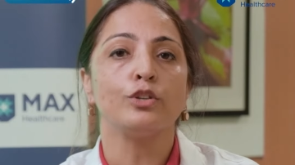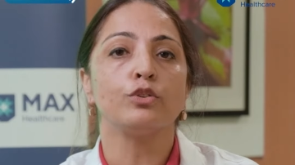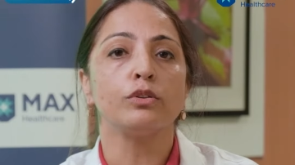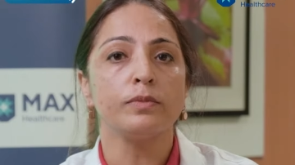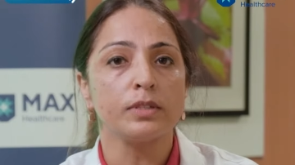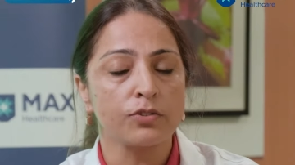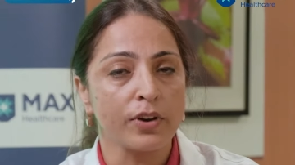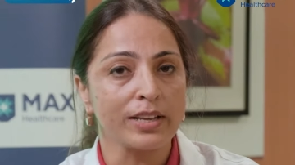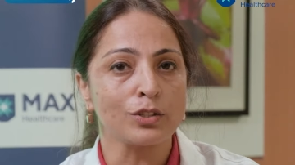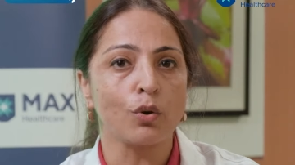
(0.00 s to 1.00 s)
So
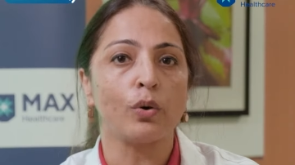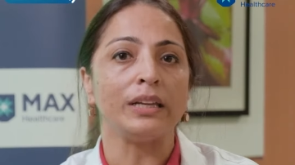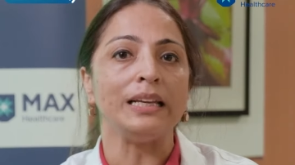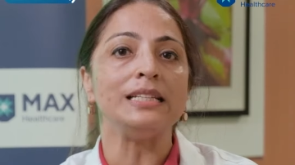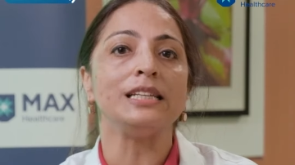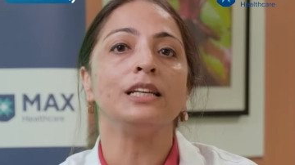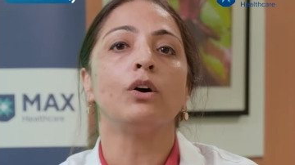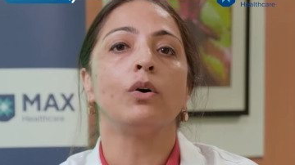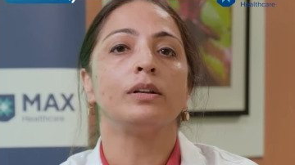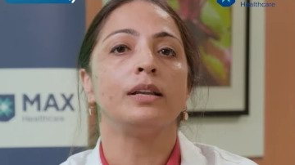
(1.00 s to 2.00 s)
stress on eating
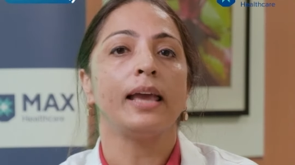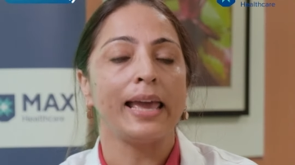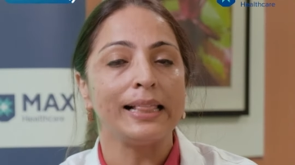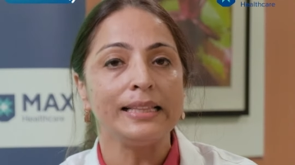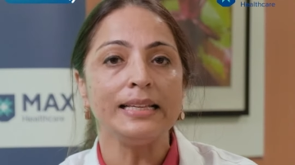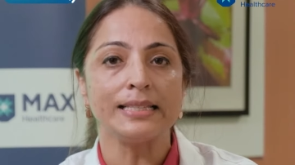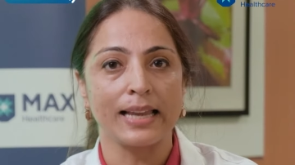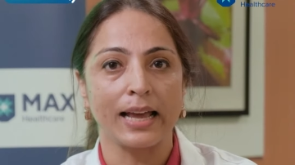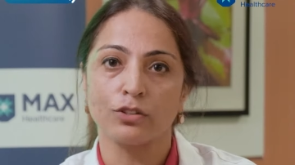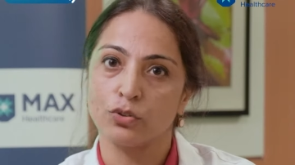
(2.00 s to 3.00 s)
on healthy
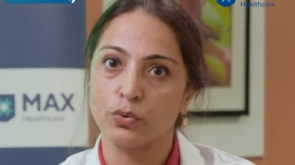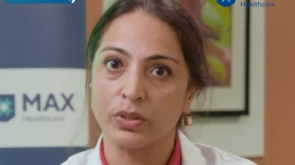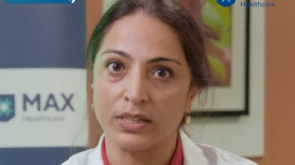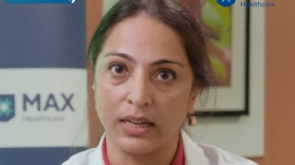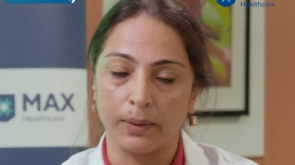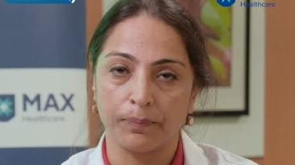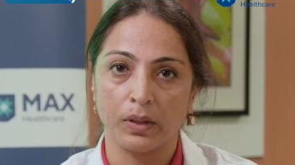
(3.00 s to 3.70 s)
snacks through the day.